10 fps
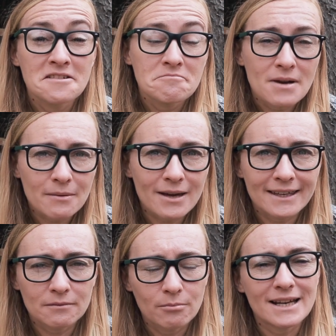maybe I
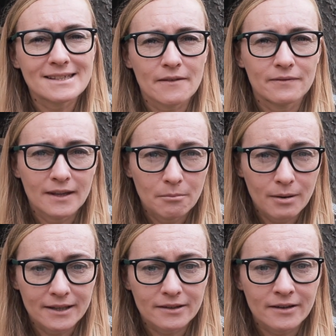can buy something
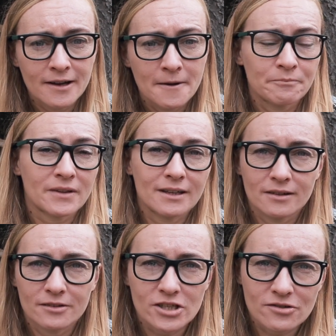better
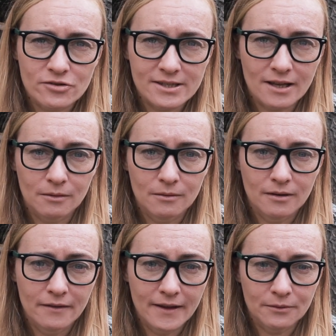and just resell
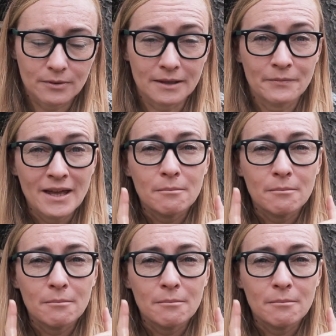that one.